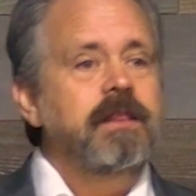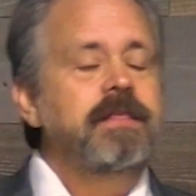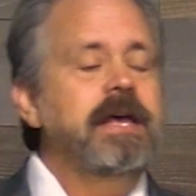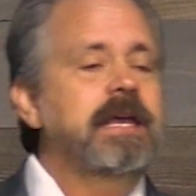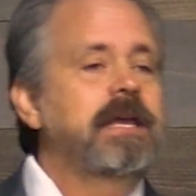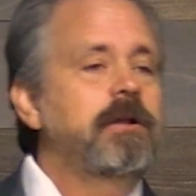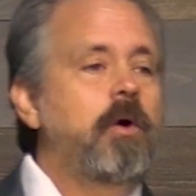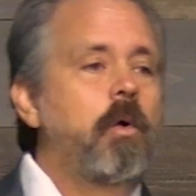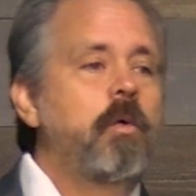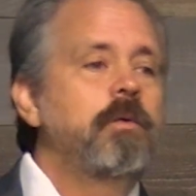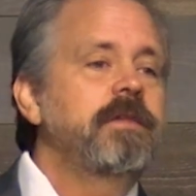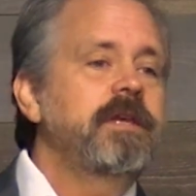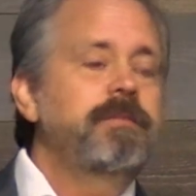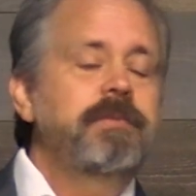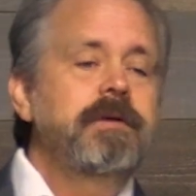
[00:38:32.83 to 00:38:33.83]
that can
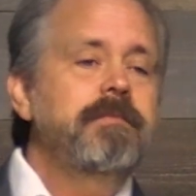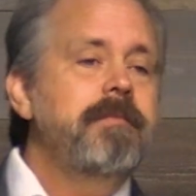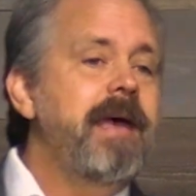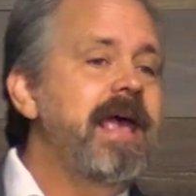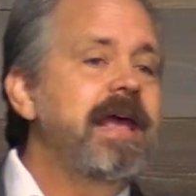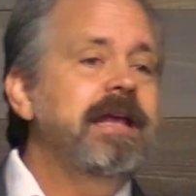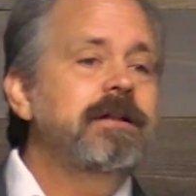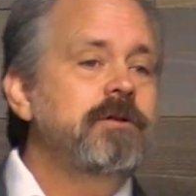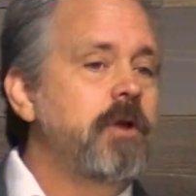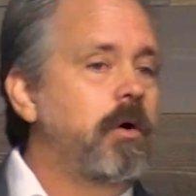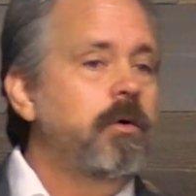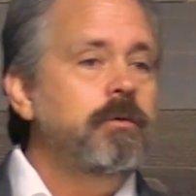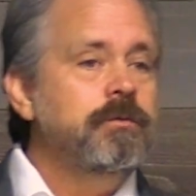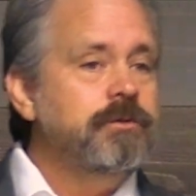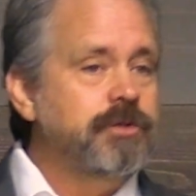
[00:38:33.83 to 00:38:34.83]
only be made
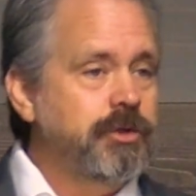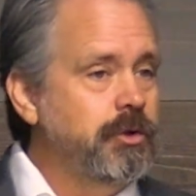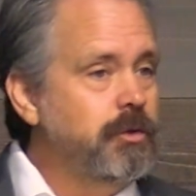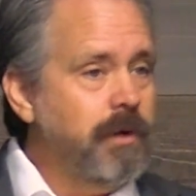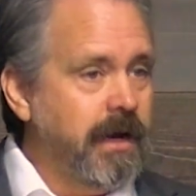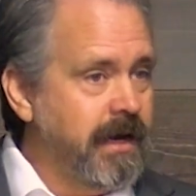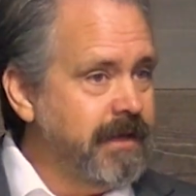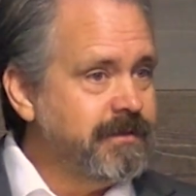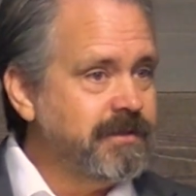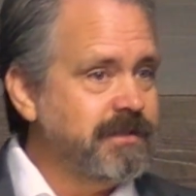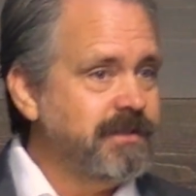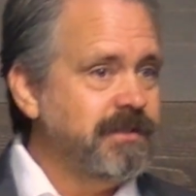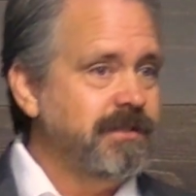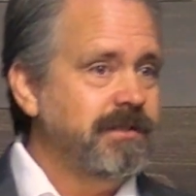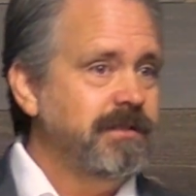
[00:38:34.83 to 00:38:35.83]
known to
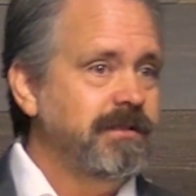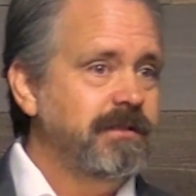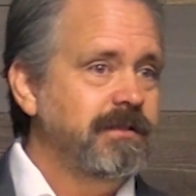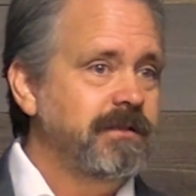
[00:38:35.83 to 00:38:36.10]
us